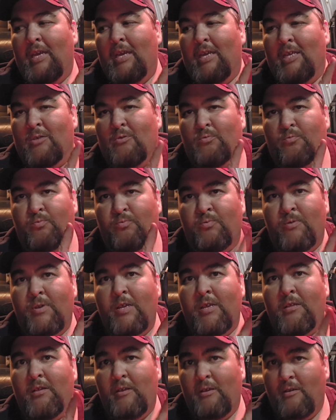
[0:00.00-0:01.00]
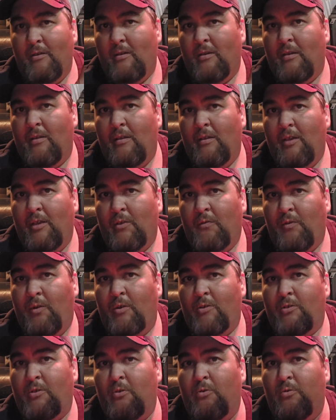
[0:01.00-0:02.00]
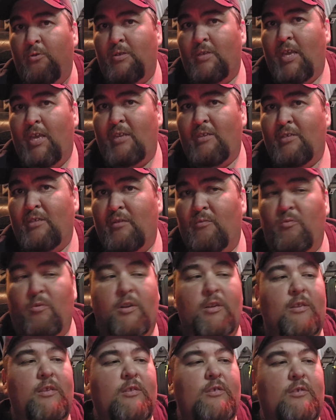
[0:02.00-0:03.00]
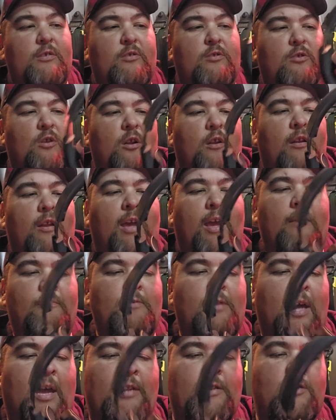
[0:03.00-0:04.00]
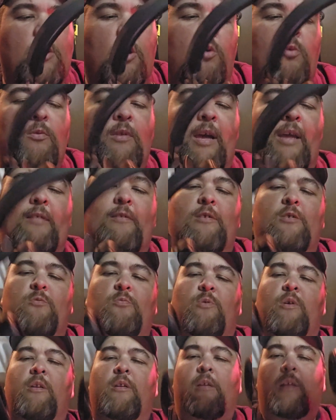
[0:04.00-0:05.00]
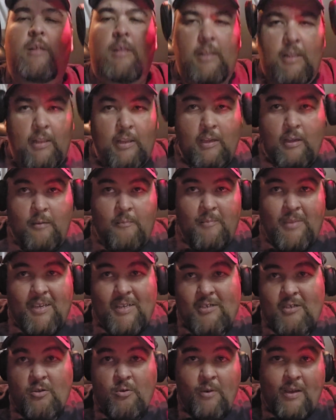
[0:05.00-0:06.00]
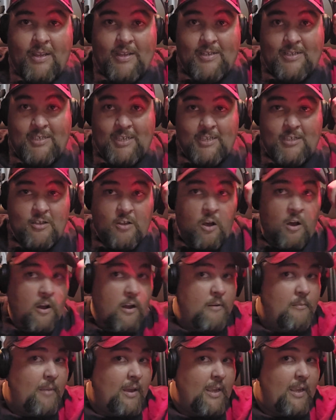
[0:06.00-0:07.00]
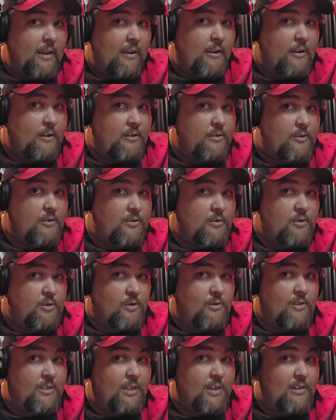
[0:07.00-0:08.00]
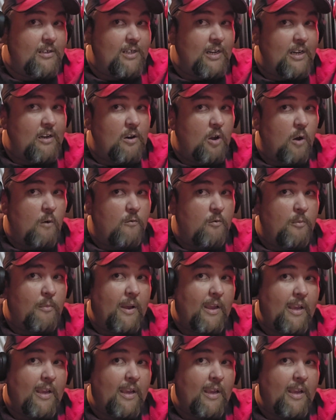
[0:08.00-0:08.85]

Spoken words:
is really good as far as the noise canceling one is concerned. I don't like this one because of the way it sits on my ears. So instead of sitting over my